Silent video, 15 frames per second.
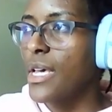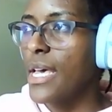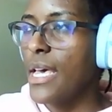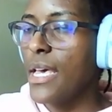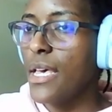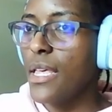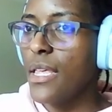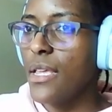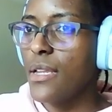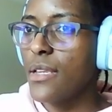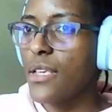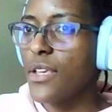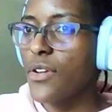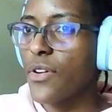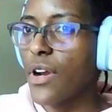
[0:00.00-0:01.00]
And
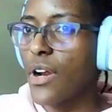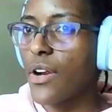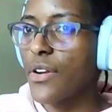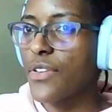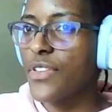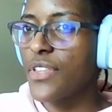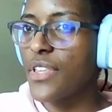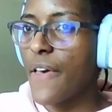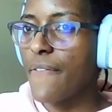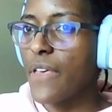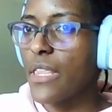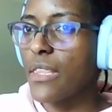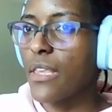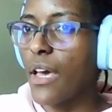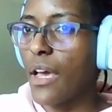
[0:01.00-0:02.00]
here are
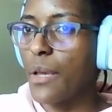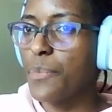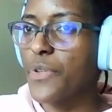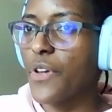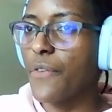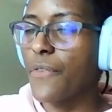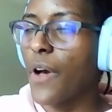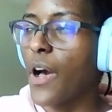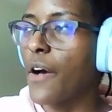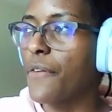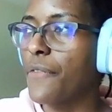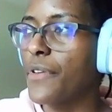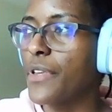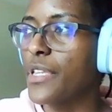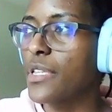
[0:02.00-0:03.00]
7 types of
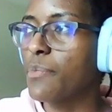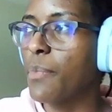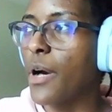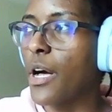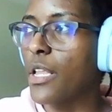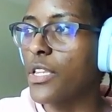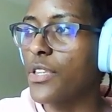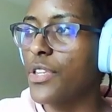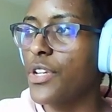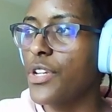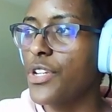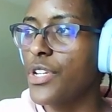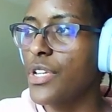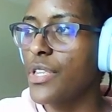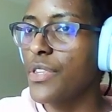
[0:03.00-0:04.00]
office
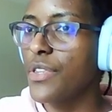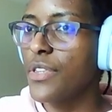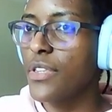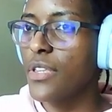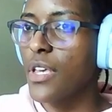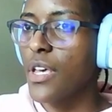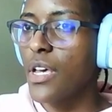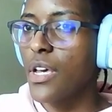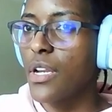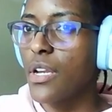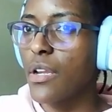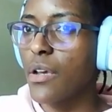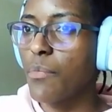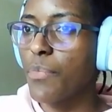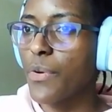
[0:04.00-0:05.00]
politicians.
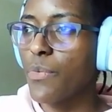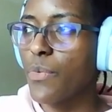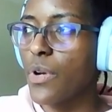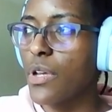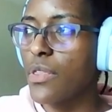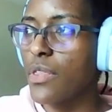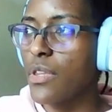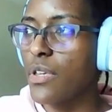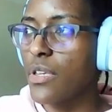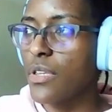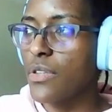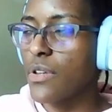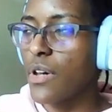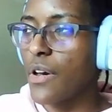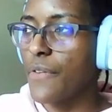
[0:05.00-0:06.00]
Number 1
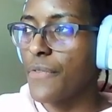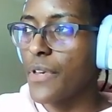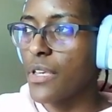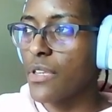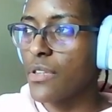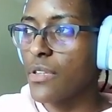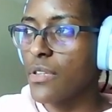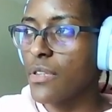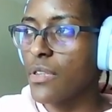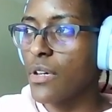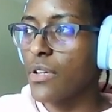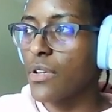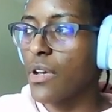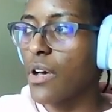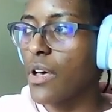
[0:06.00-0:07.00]
is obvious, the
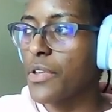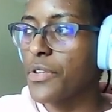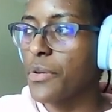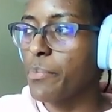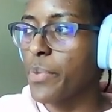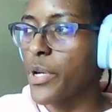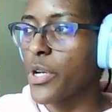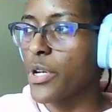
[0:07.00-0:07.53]
gossiper.